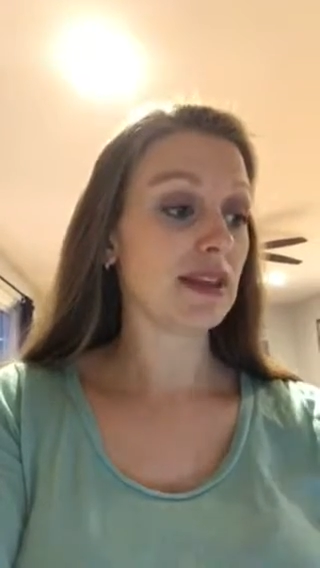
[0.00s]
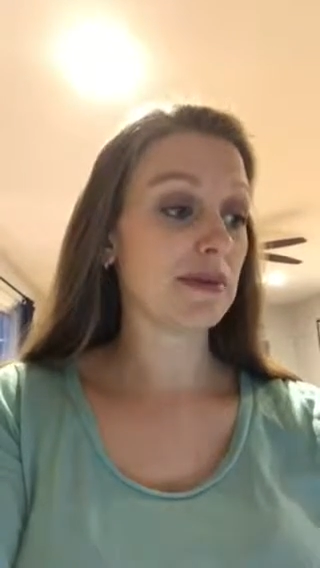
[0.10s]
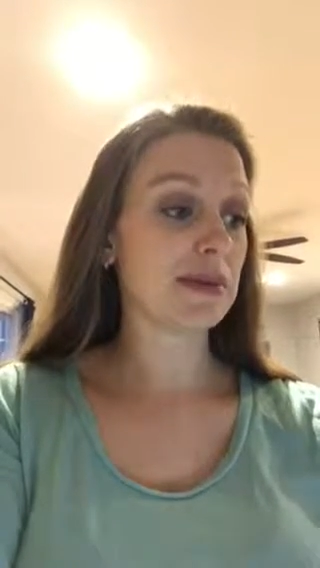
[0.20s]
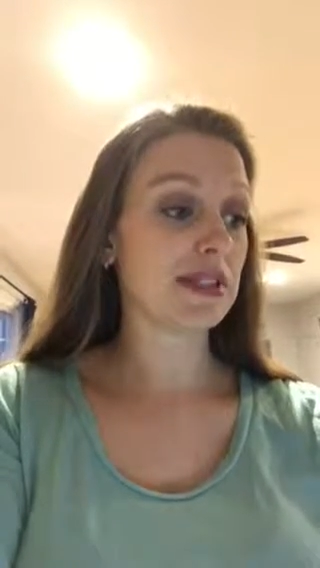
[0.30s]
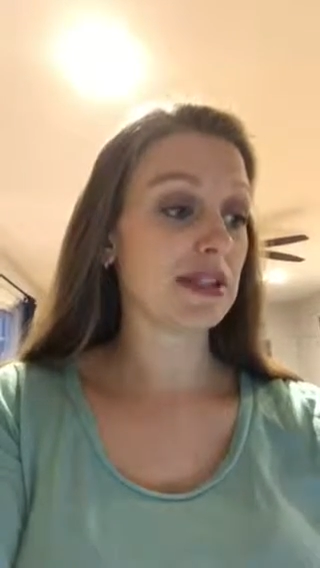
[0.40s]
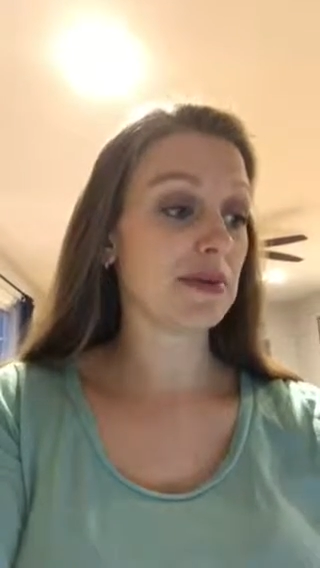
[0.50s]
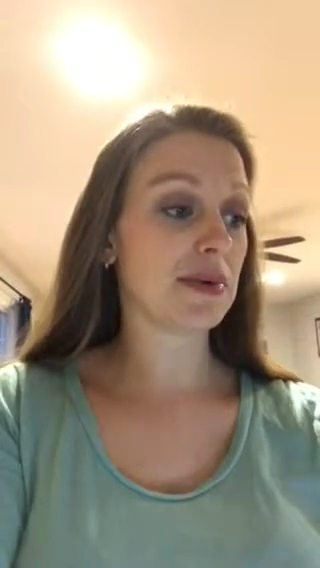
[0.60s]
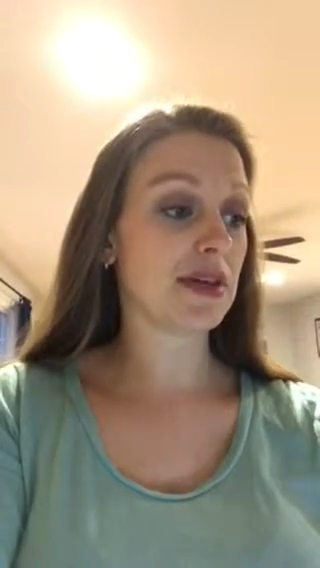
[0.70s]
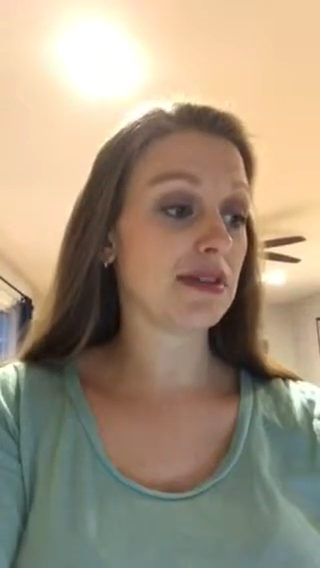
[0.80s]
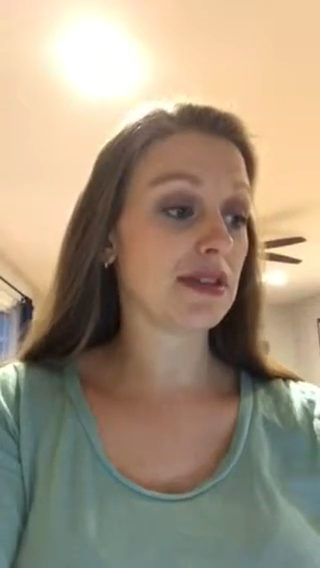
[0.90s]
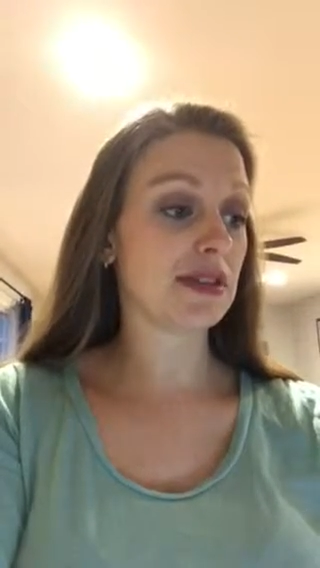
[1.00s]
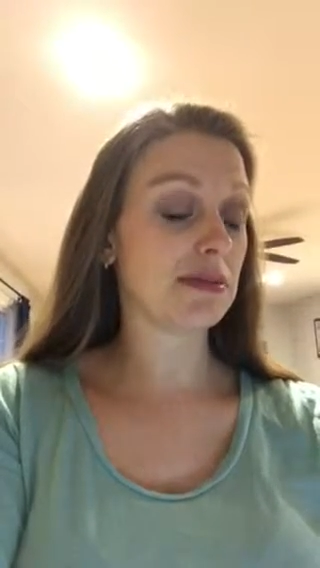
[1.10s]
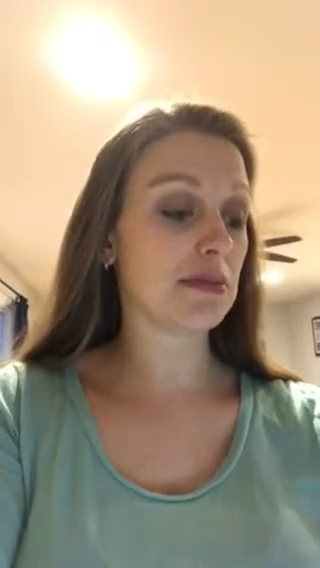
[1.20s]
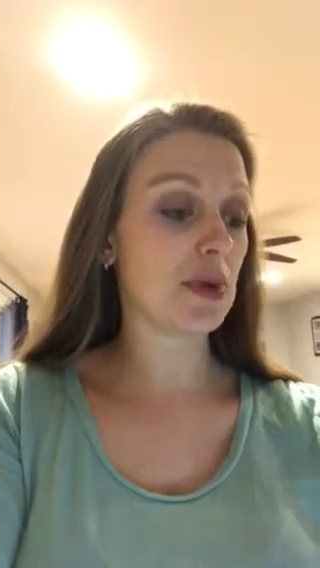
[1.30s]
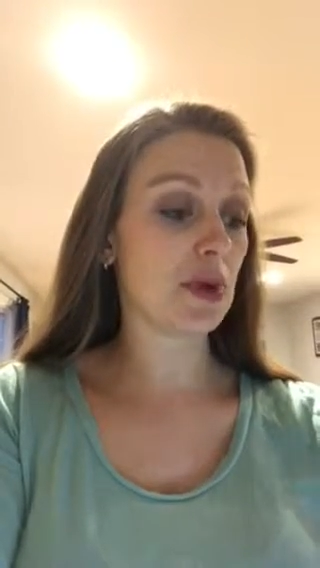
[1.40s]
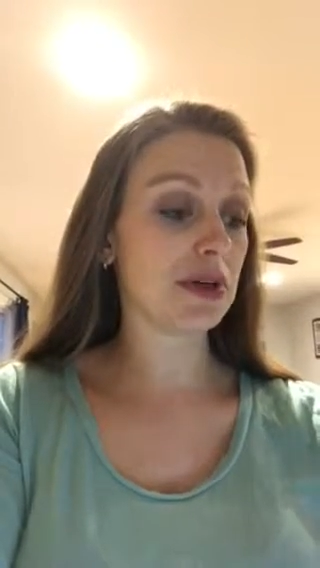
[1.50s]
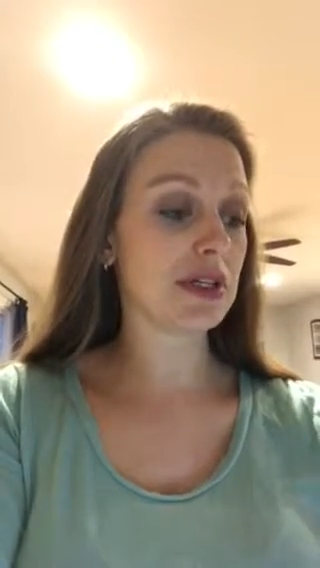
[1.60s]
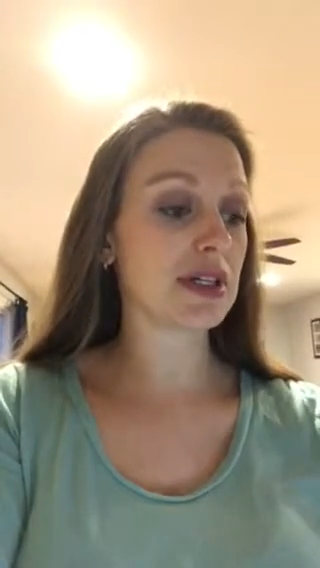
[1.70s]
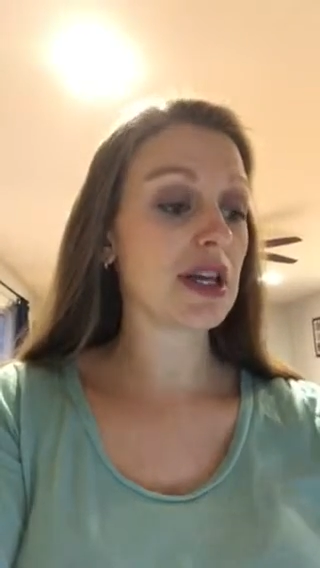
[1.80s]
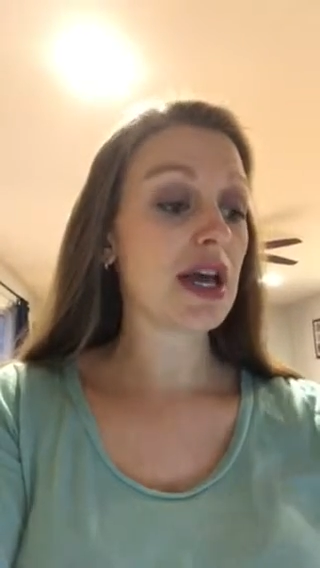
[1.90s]
let me see what else is
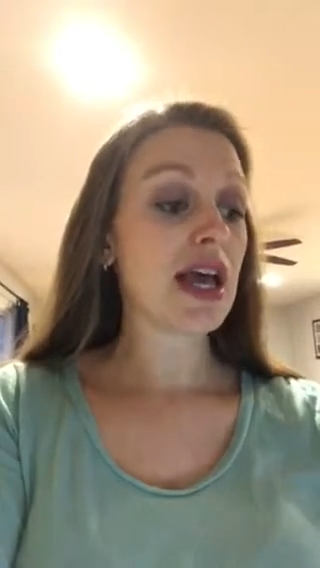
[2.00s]
important.